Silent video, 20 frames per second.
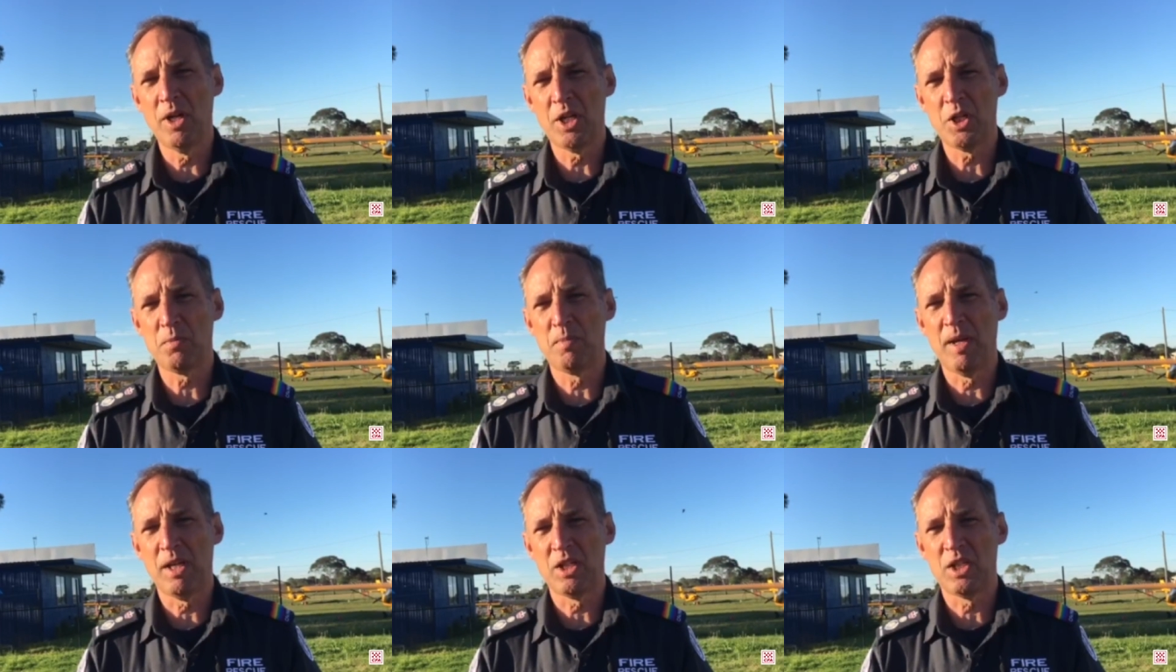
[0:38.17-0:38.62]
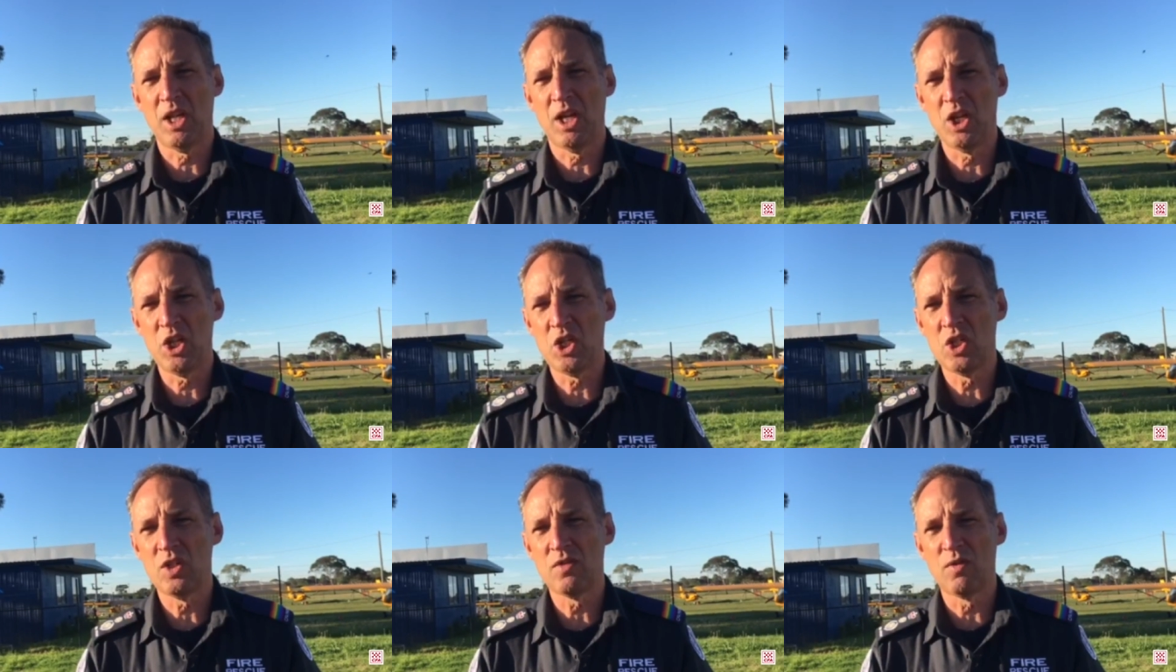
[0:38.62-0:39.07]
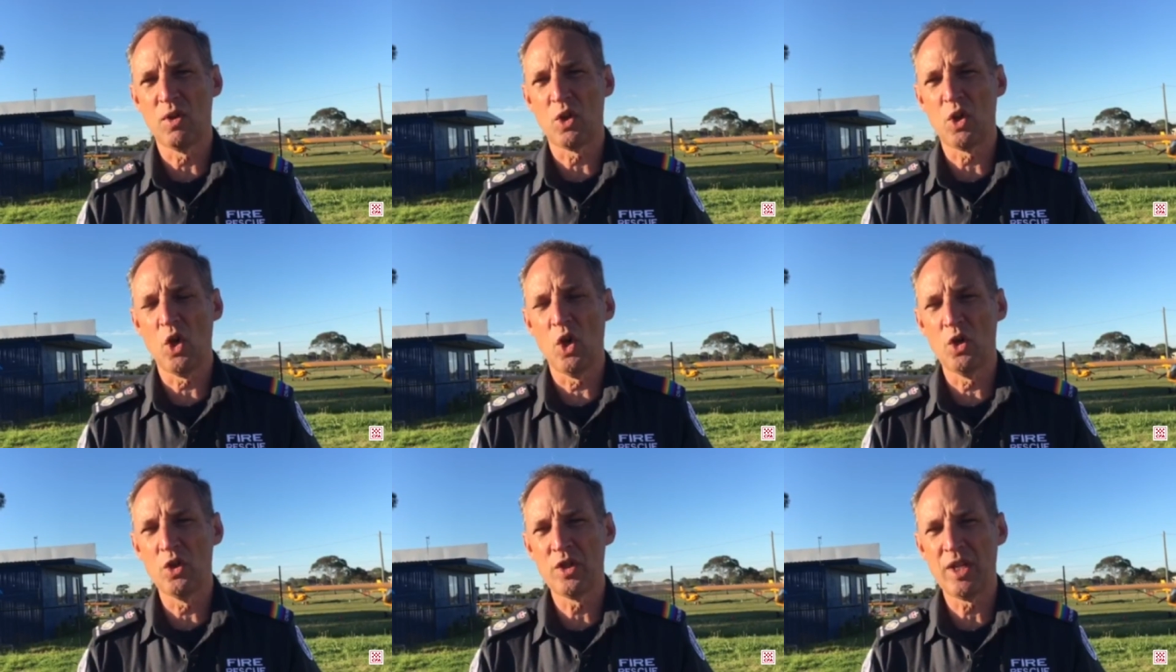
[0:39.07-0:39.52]
expectations for
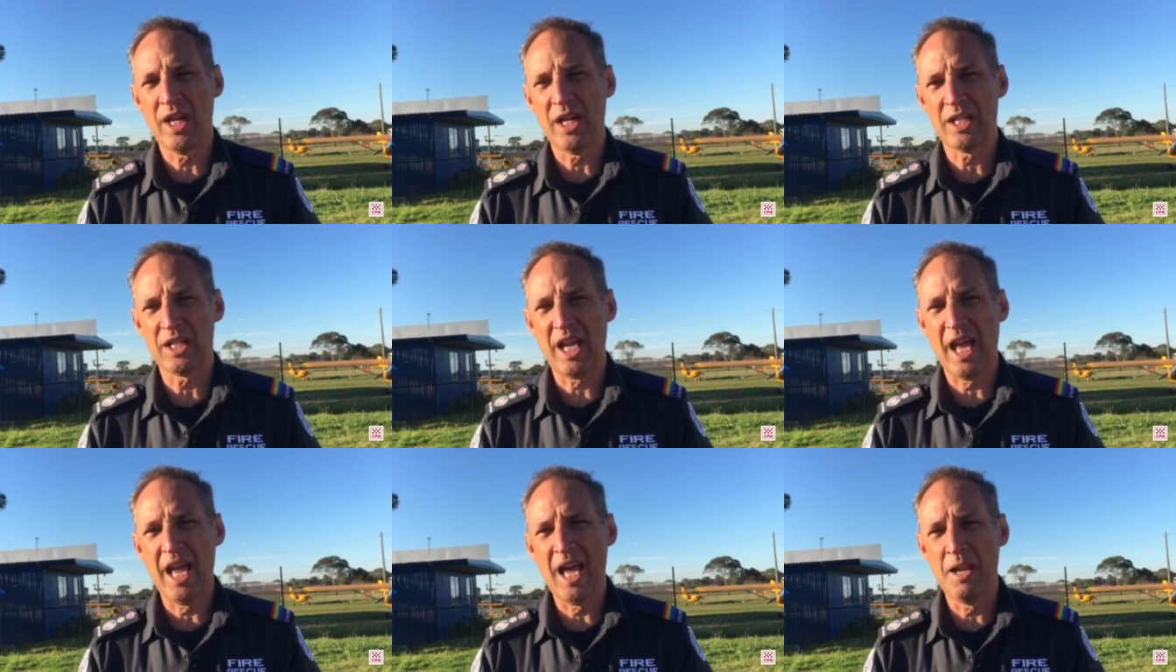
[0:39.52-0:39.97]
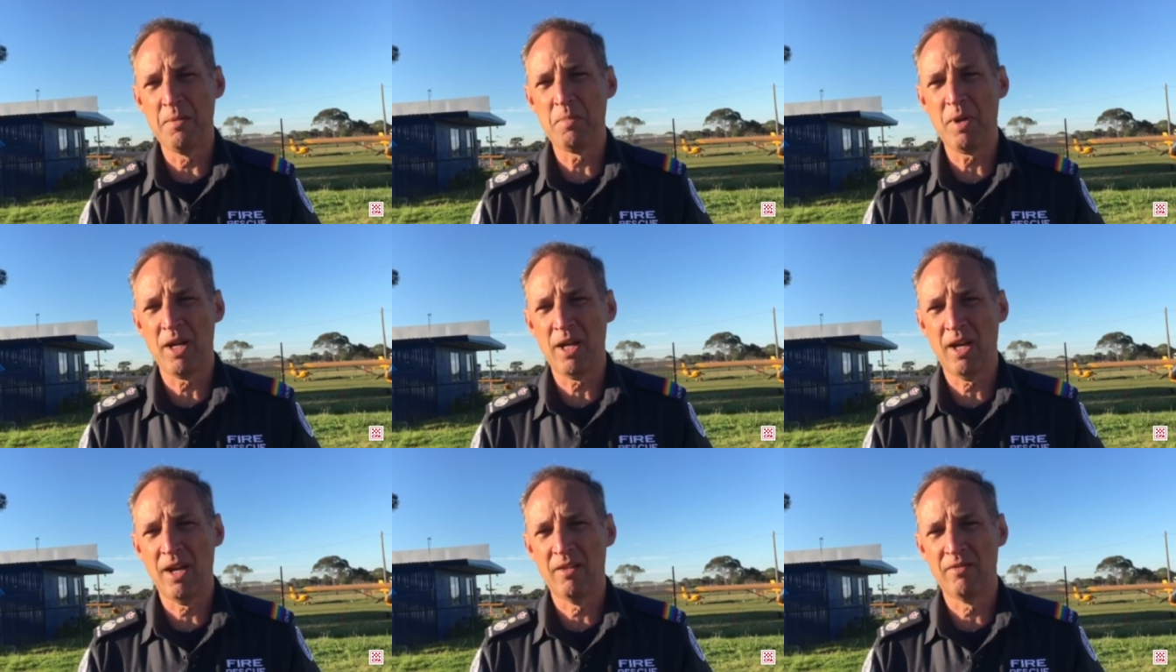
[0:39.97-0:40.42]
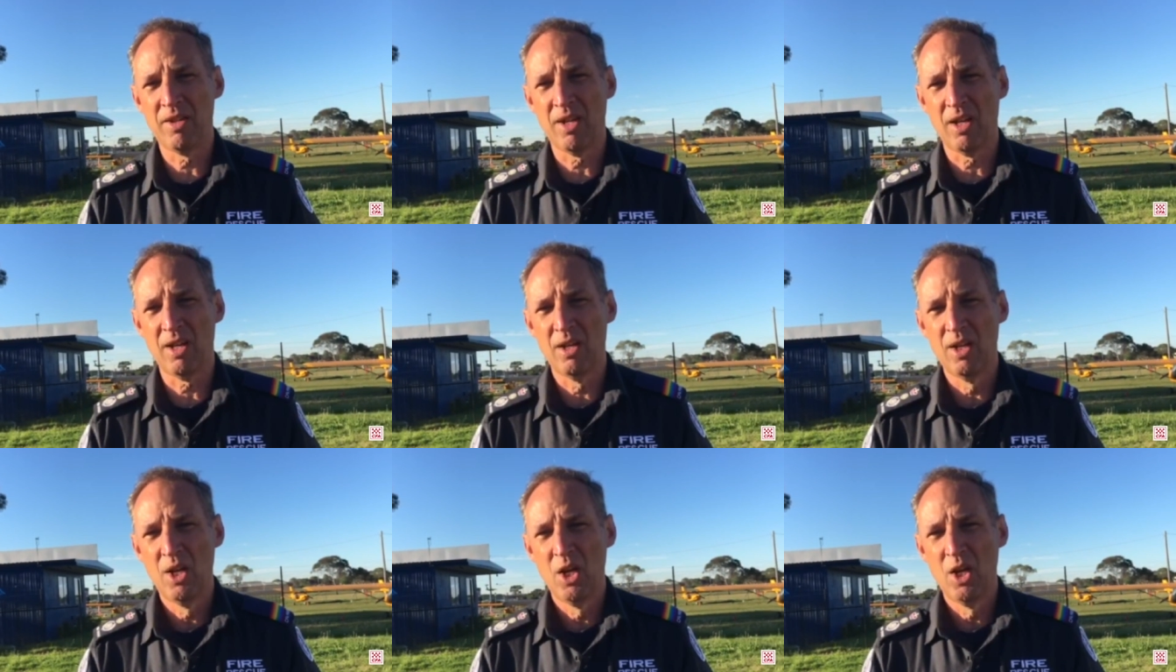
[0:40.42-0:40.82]
conduct and behaviour.